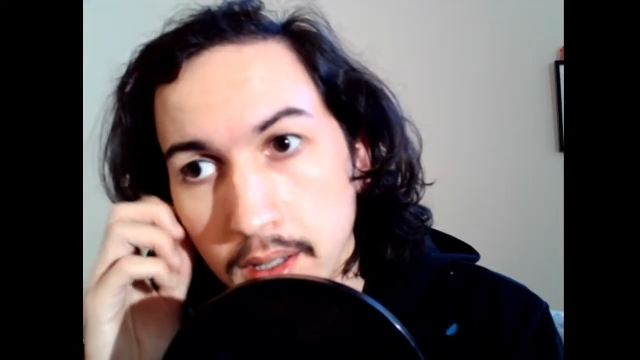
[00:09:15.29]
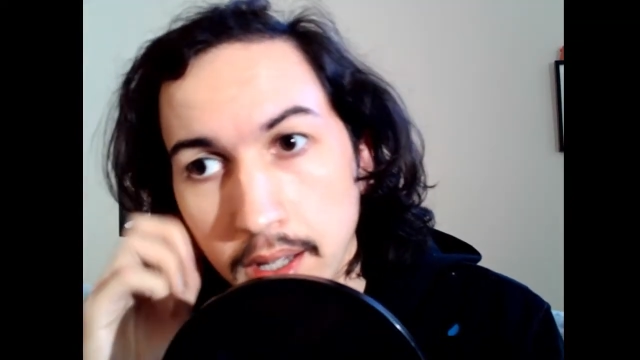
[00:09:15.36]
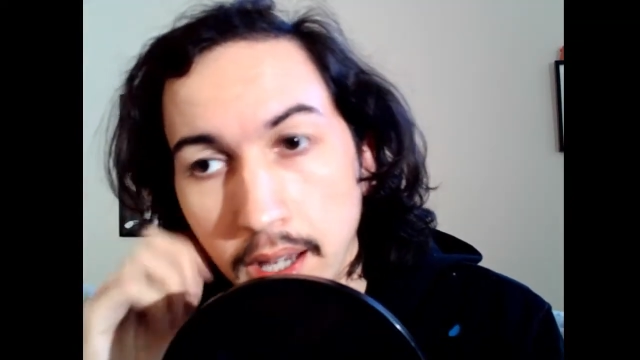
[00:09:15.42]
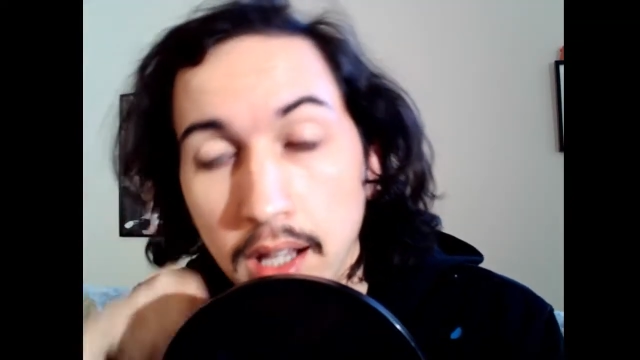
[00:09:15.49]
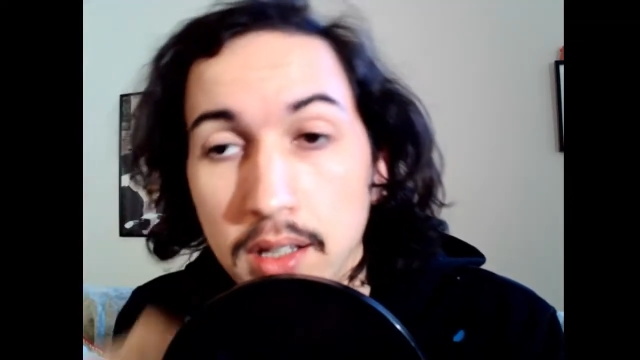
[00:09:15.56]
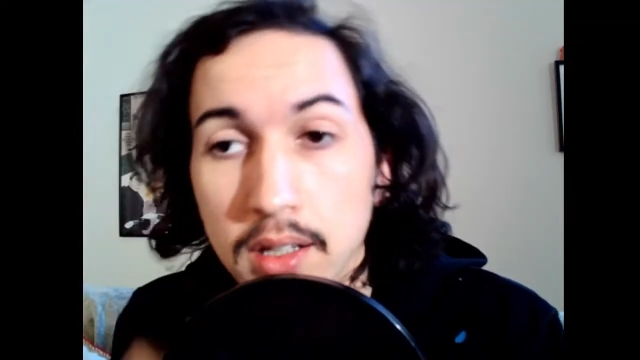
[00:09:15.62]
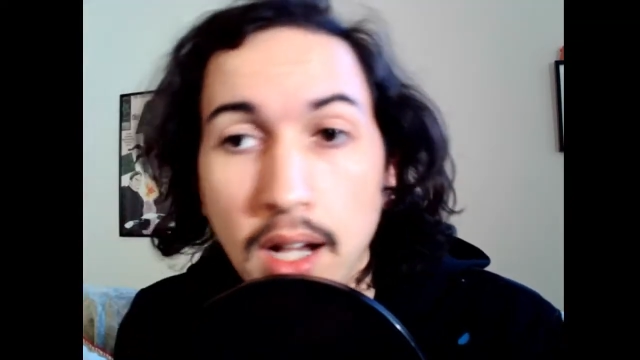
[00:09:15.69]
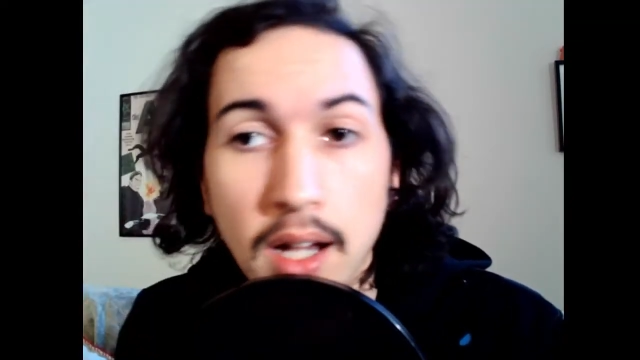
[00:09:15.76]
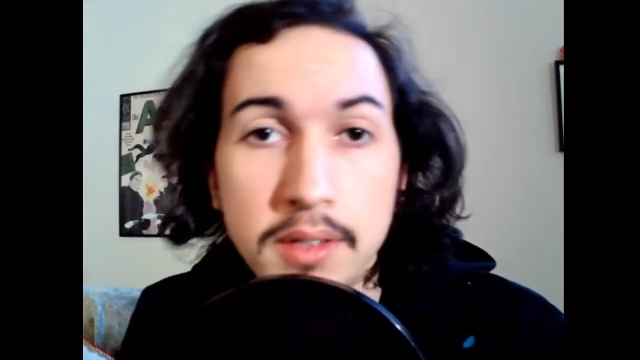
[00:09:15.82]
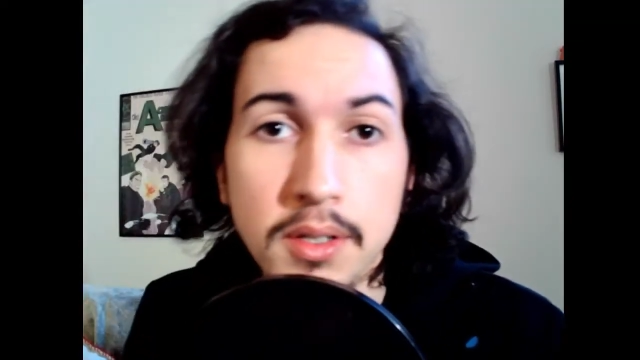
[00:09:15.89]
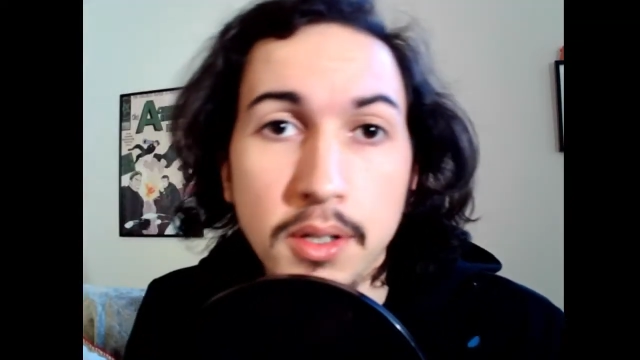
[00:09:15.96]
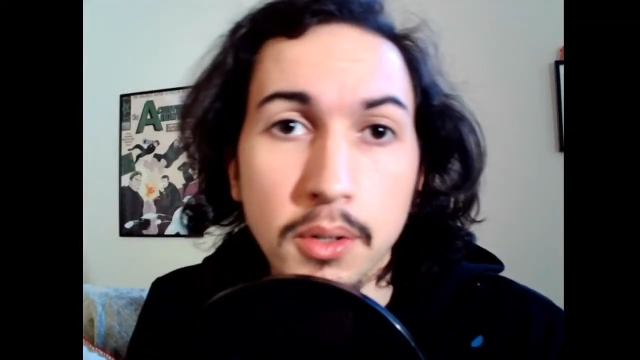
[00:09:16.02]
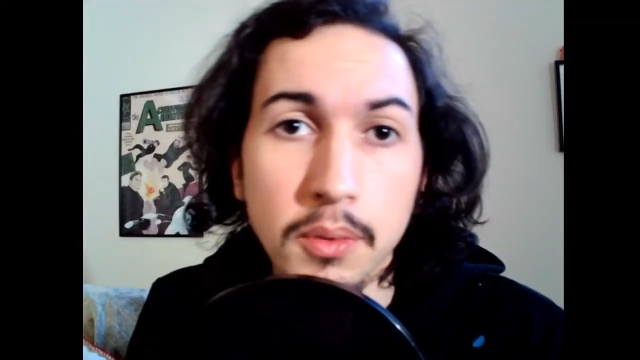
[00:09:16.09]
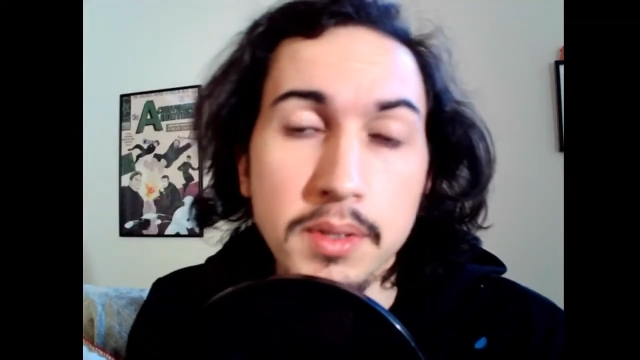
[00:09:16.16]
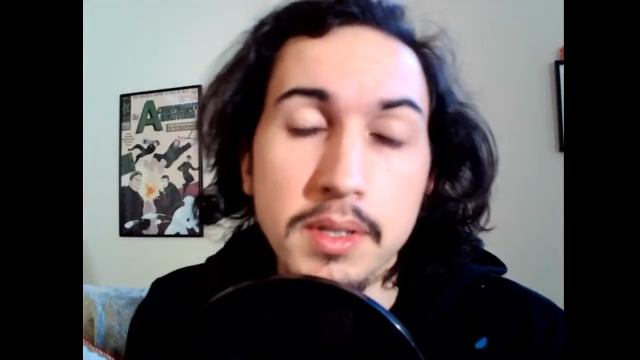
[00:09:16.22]

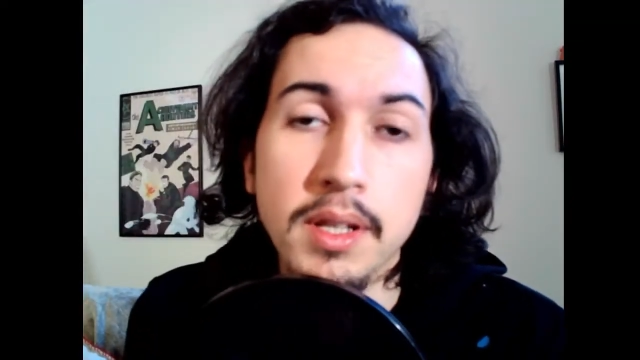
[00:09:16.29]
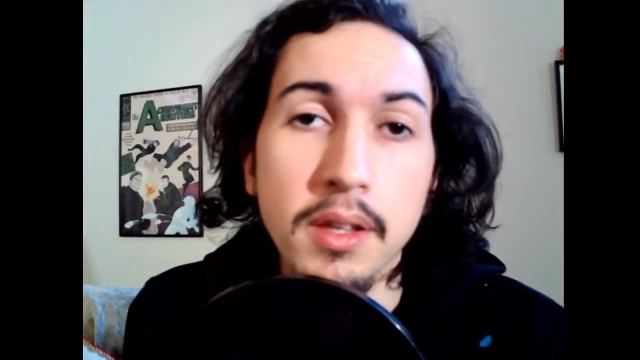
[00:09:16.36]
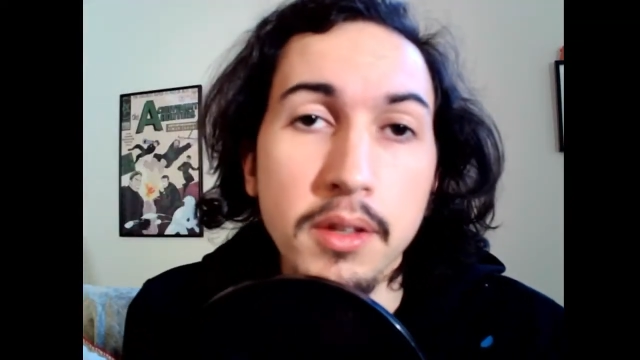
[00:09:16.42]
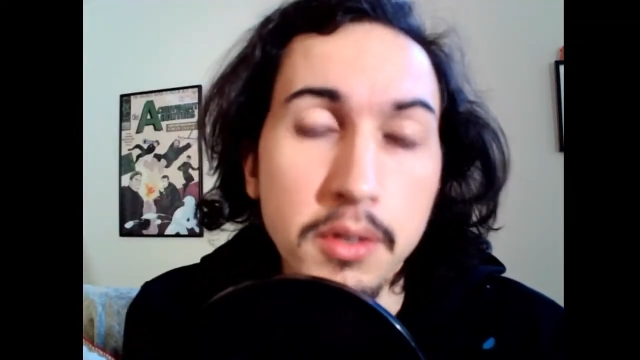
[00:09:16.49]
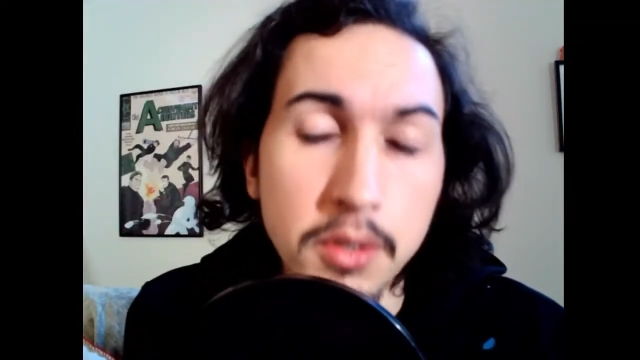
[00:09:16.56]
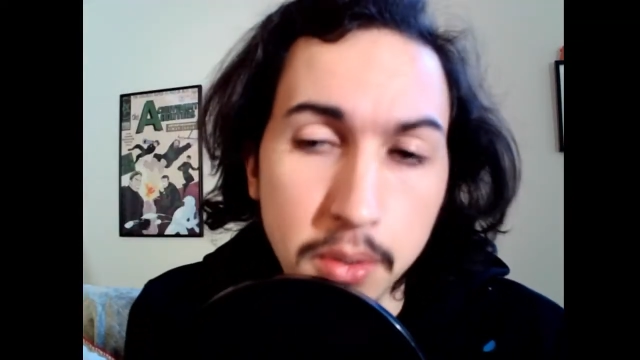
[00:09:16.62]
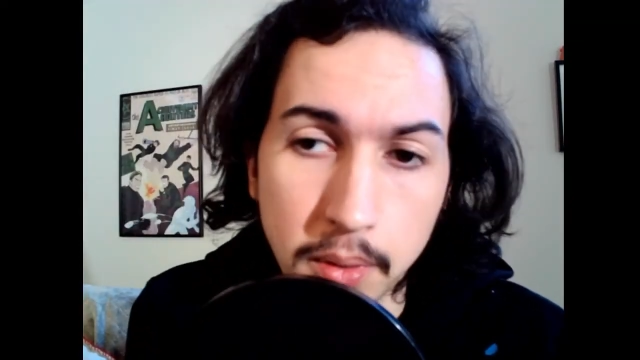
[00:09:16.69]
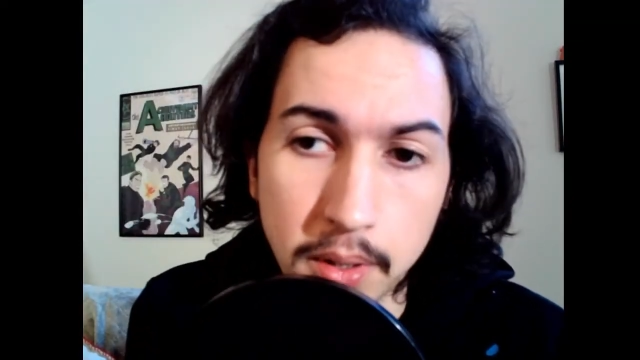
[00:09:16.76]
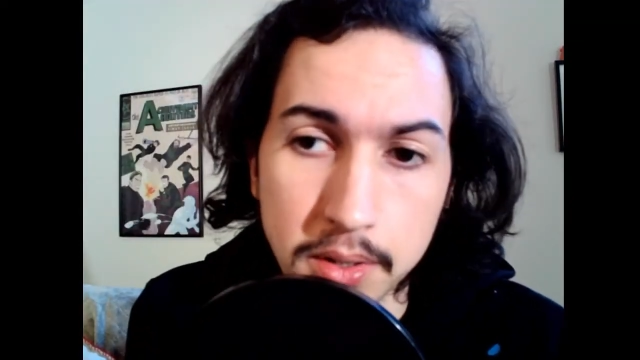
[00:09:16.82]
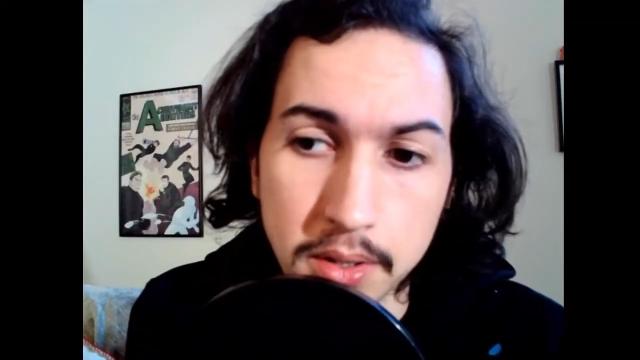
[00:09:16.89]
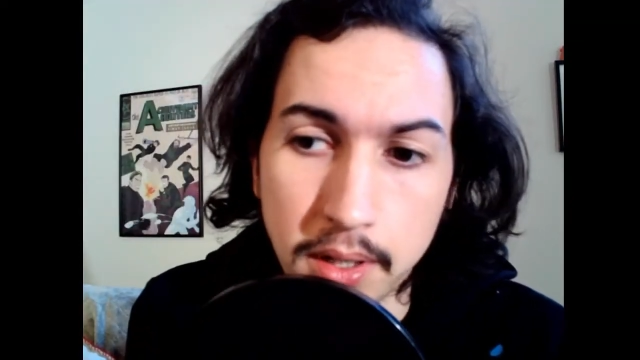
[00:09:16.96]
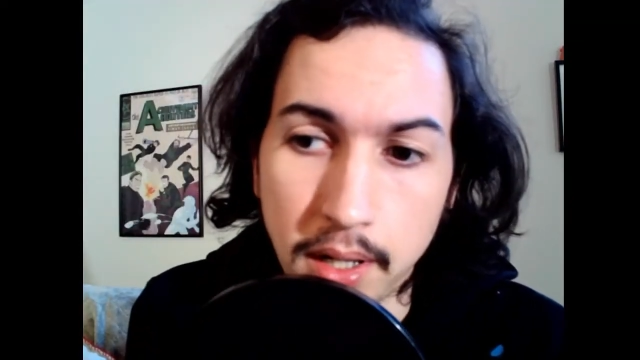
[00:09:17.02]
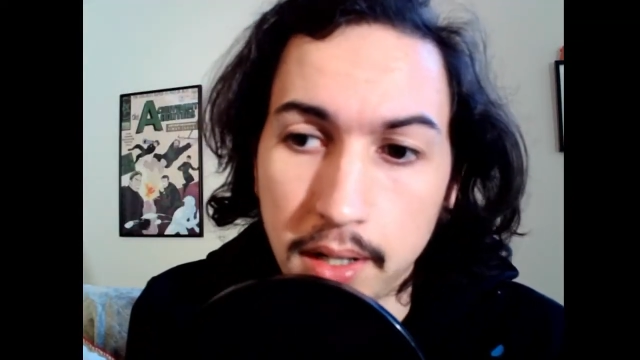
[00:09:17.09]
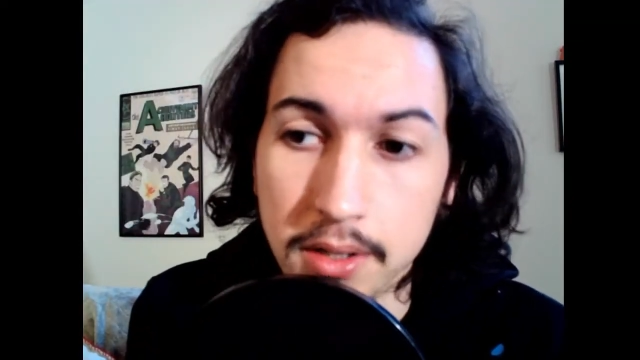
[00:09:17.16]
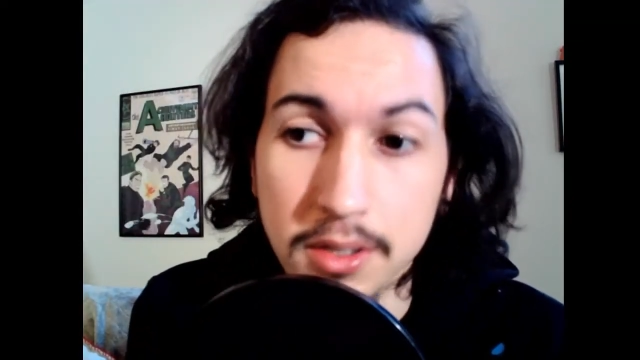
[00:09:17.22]
Elgato was another
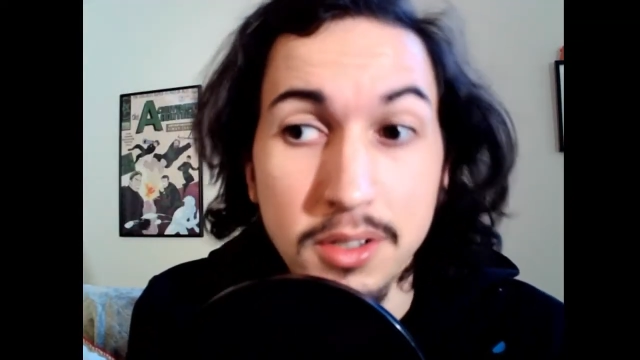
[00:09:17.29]
$200.